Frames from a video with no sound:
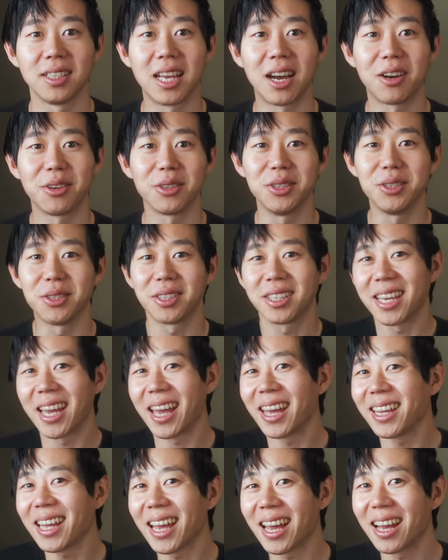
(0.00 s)
Now, you
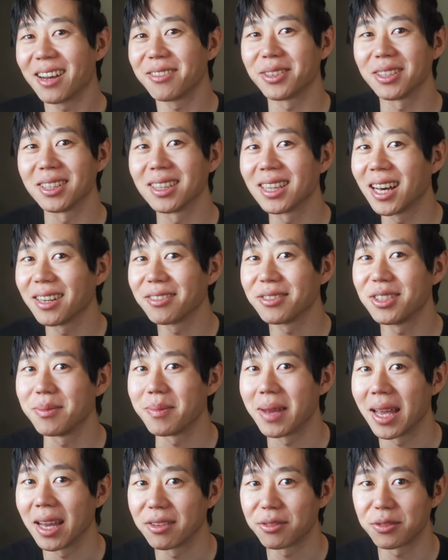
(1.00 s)
can have a lot of
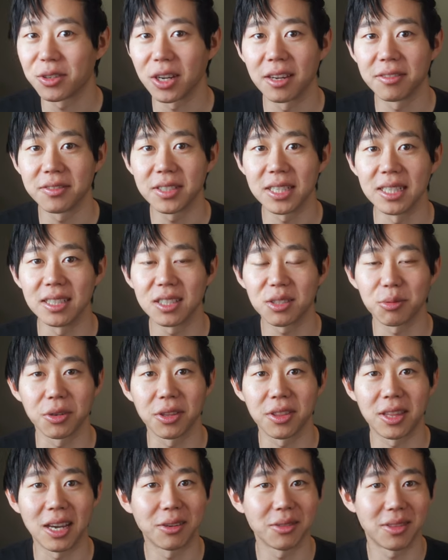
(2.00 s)
demand for N F Ts
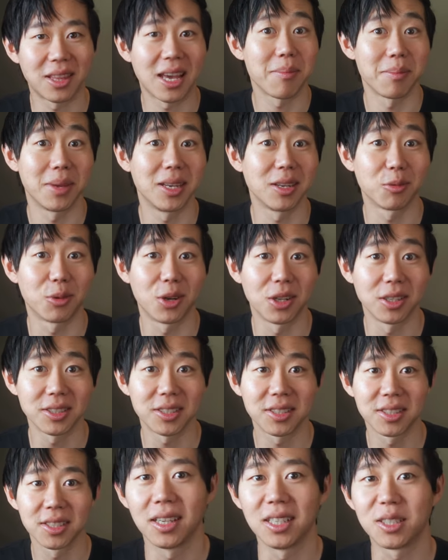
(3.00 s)
without that many
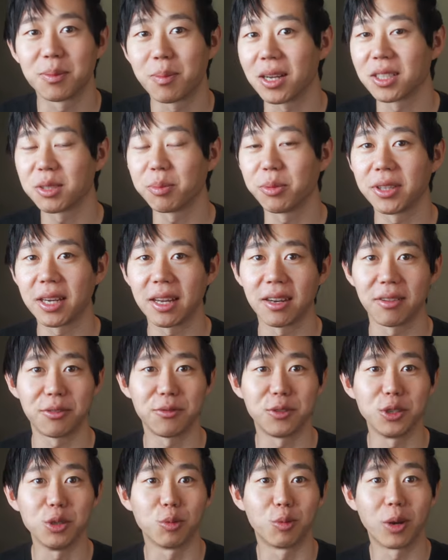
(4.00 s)
wallets. It's possible that a
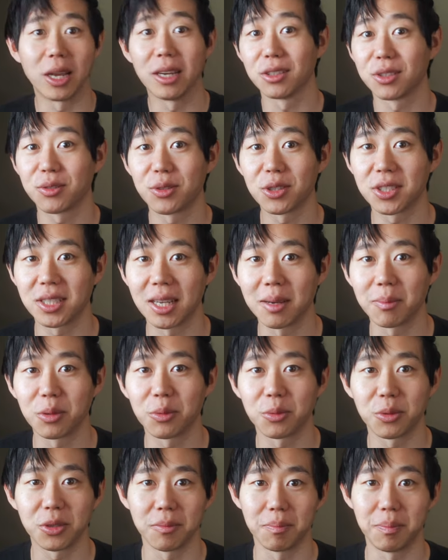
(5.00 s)
few whales, for example,
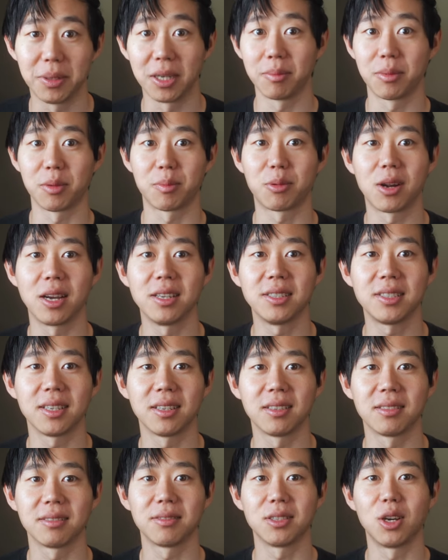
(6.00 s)
would bid up the price
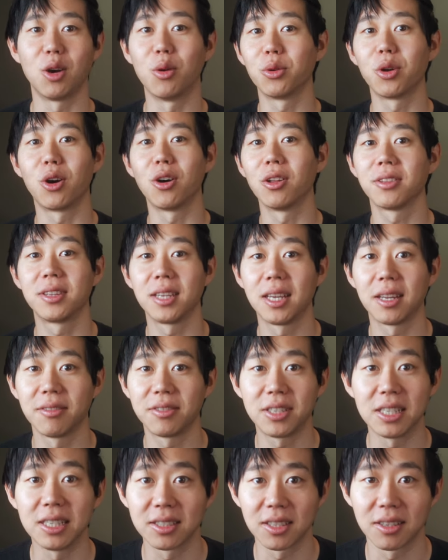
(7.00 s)
and own all of the N F
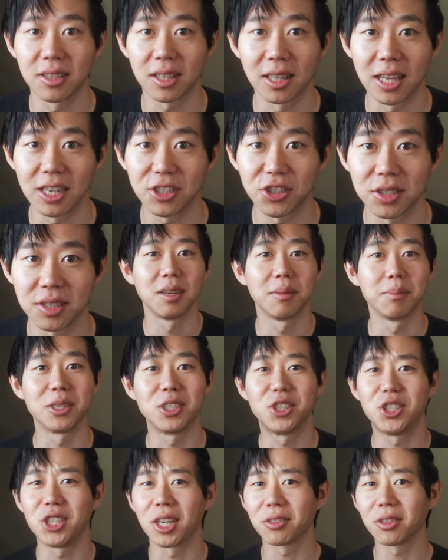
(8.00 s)
Ts in a collection, but
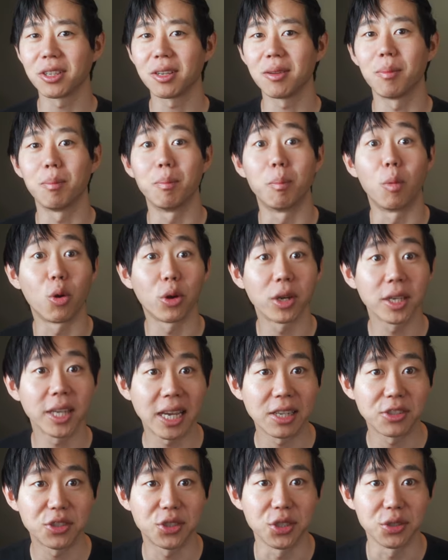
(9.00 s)
generally more
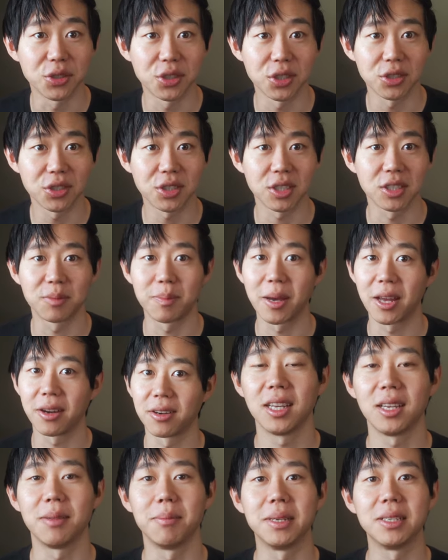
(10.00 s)
engaged users is
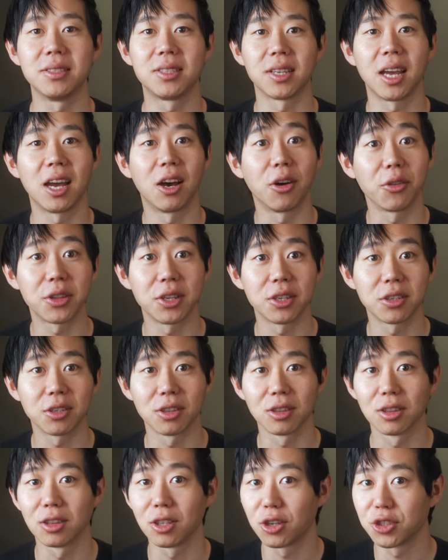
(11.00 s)
better. It means a healthier,
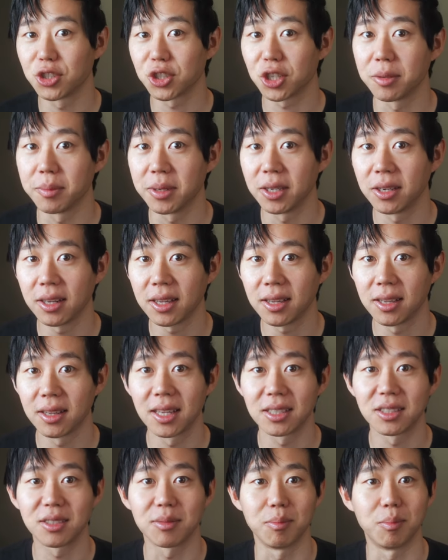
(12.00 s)
larger community
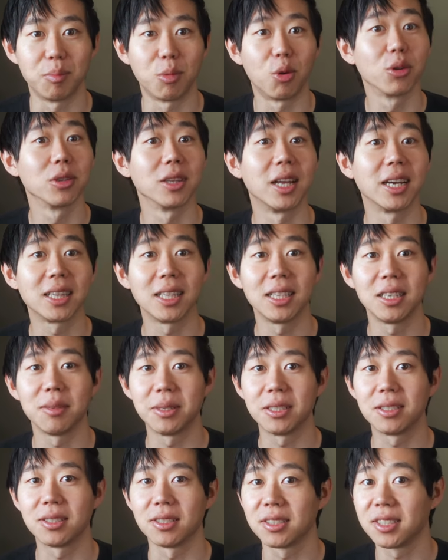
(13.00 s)
that's more likely to be
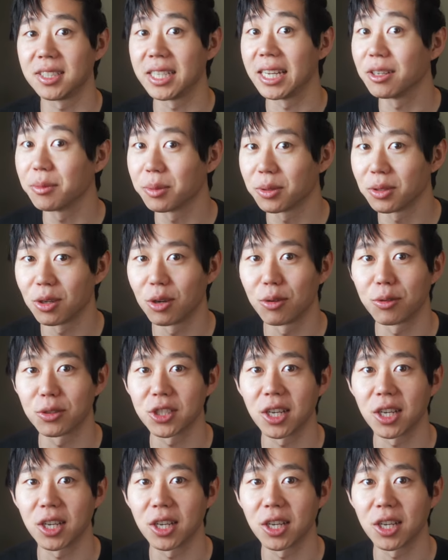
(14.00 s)
sustainable over